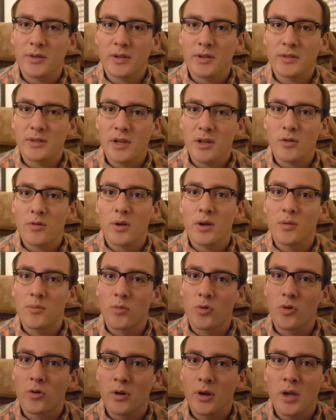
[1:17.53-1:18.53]
the accelerator
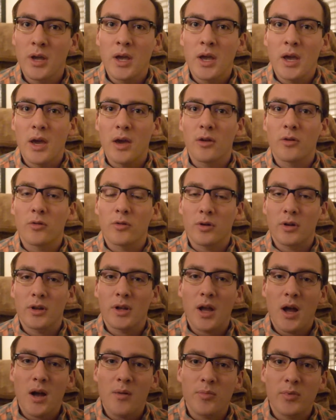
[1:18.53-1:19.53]
more in order to
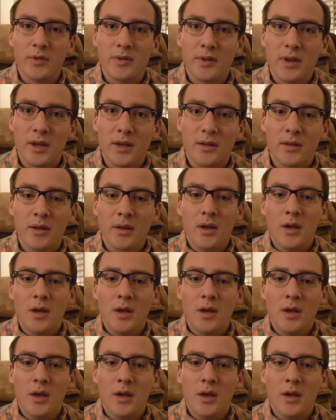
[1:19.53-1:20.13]
compensate.